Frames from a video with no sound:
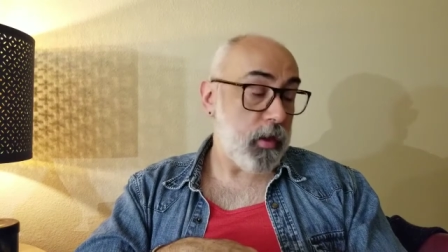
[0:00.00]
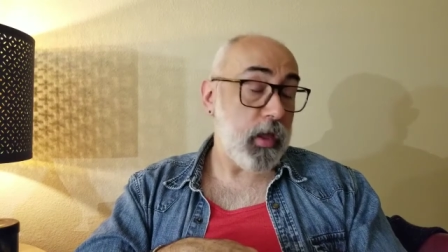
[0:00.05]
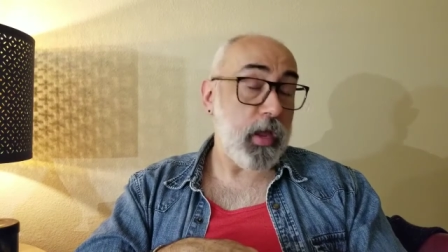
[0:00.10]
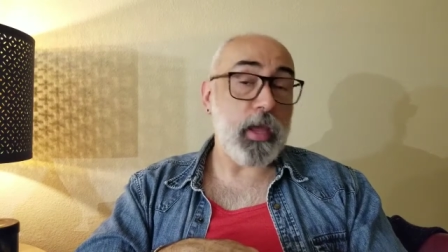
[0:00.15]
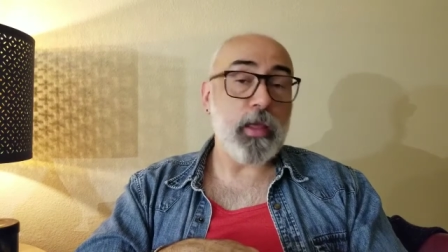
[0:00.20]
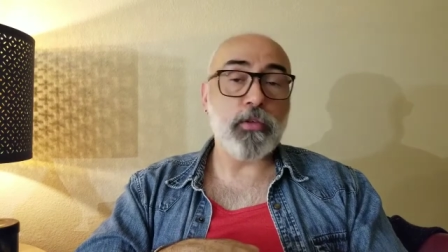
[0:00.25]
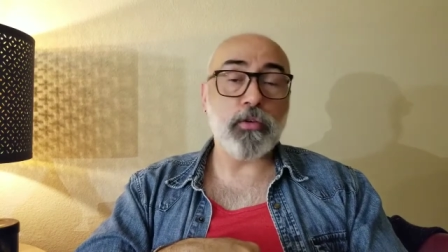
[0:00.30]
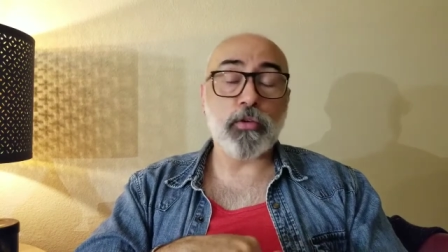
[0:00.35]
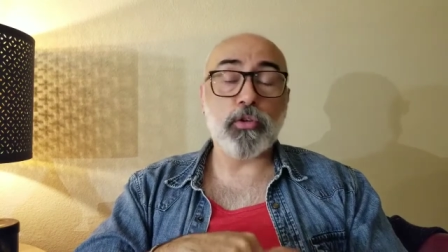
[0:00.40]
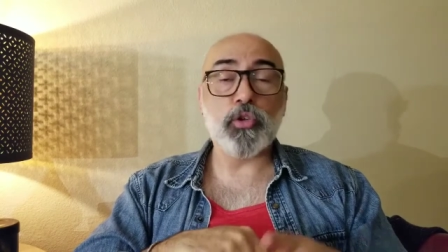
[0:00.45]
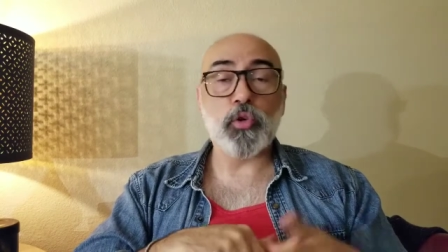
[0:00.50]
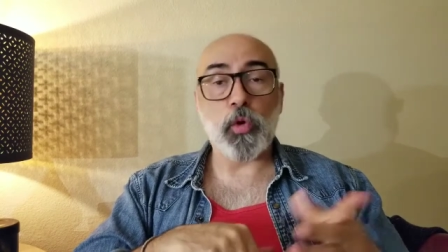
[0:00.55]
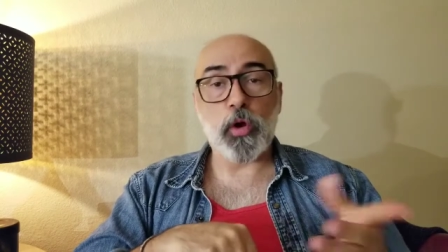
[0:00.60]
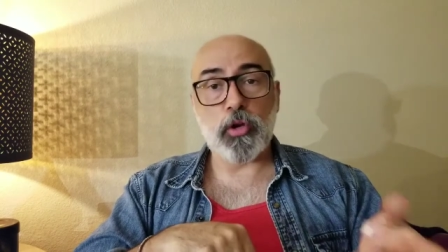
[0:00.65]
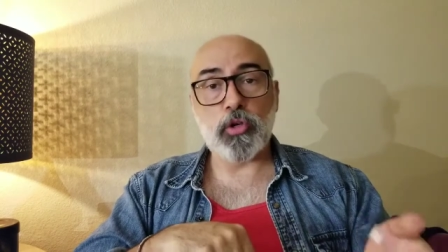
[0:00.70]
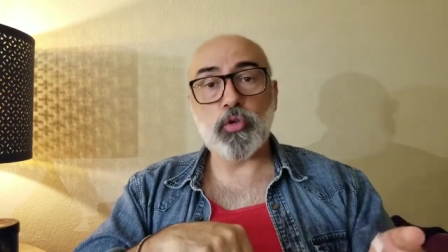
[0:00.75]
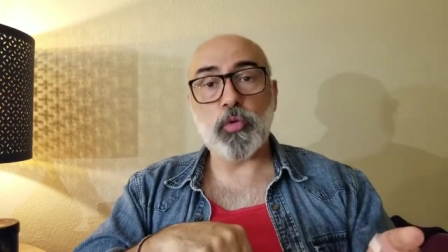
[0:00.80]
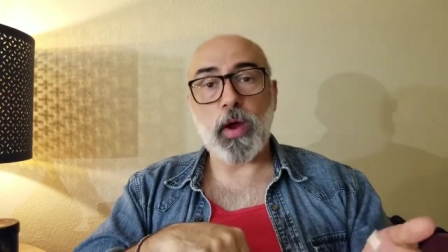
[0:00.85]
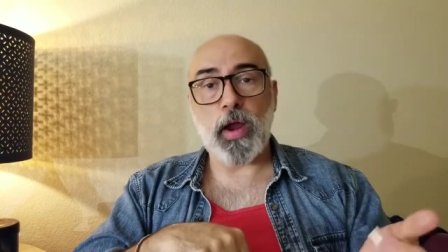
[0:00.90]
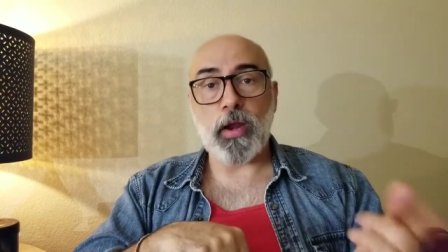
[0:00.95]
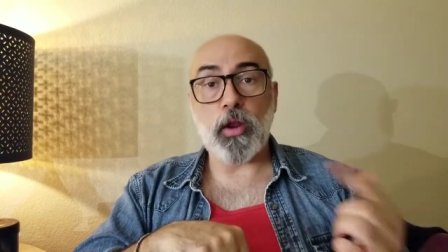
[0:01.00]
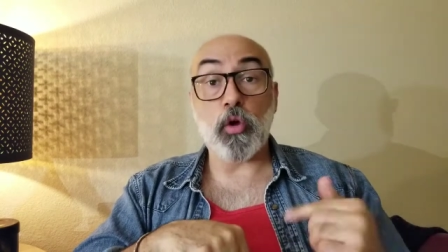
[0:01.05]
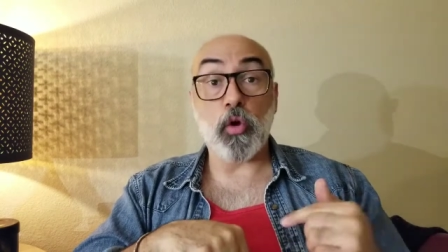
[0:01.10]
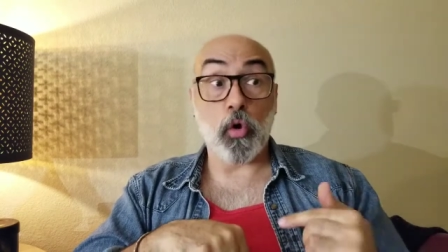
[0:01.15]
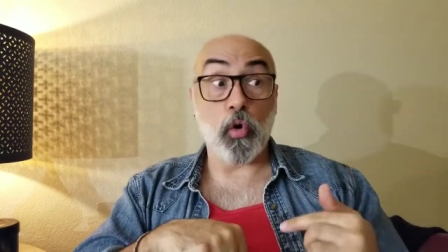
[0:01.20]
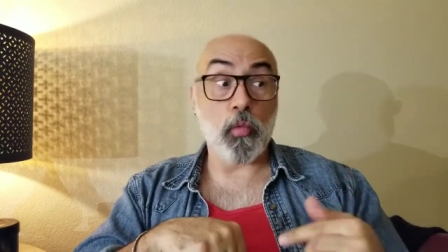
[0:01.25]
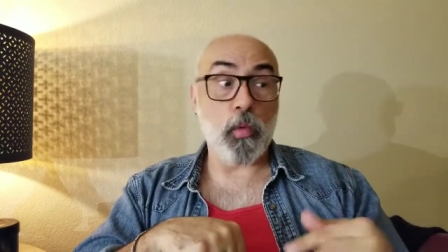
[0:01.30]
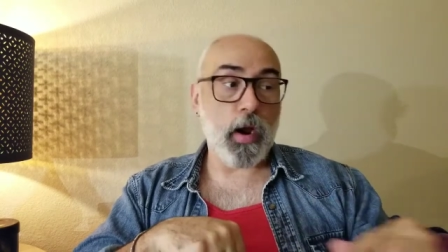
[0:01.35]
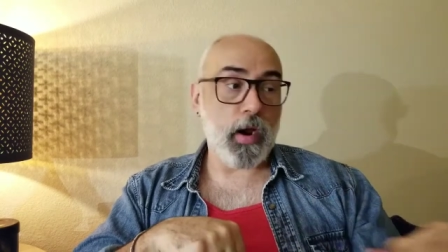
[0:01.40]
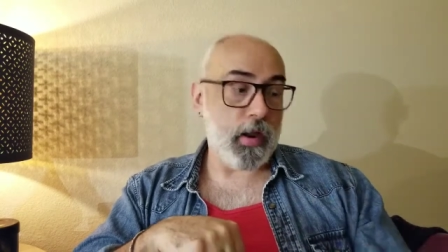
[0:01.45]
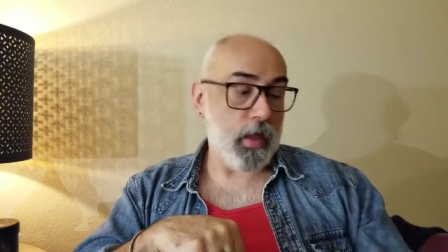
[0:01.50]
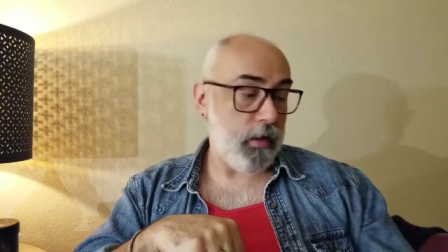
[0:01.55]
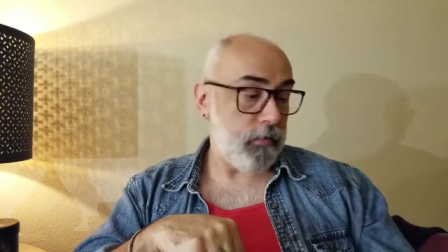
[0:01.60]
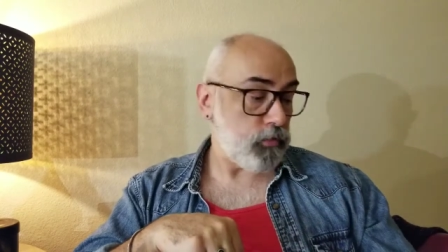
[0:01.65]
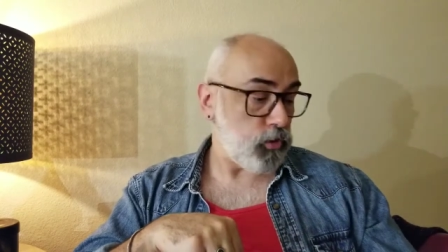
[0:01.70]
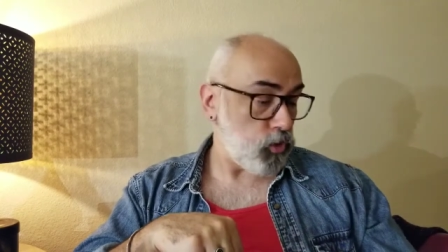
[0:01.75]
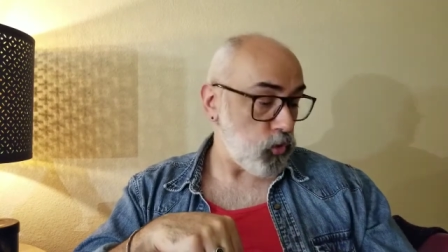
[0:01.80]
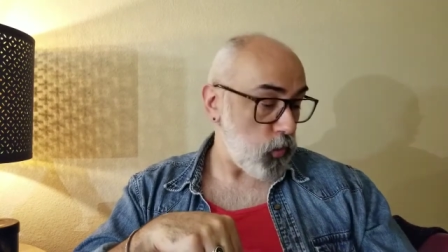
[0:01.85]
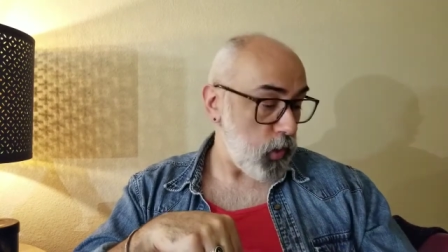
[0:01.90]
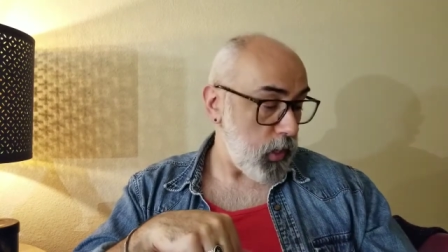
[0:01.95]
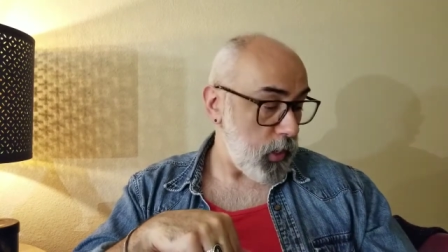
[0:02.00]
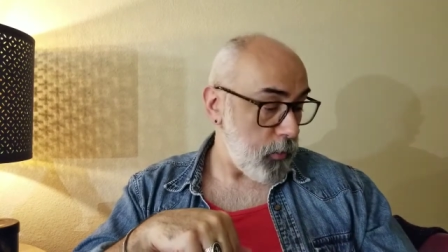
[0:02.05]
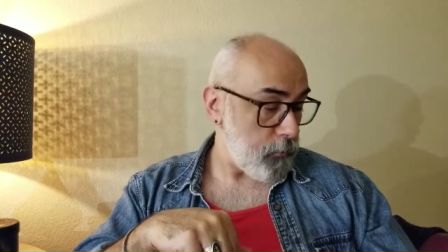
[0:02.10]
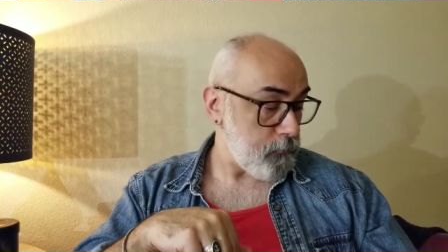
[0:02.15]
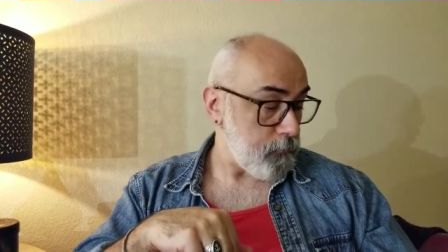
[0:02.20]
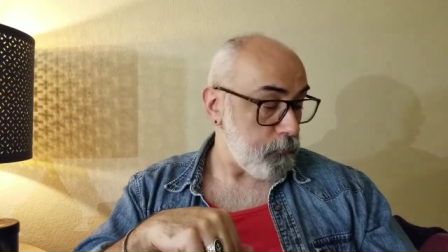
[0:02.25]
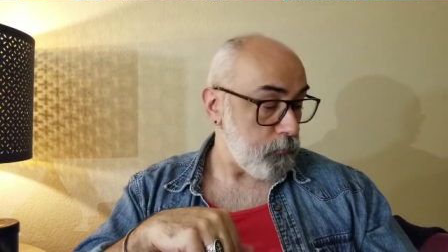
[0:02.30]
either during training or right after training.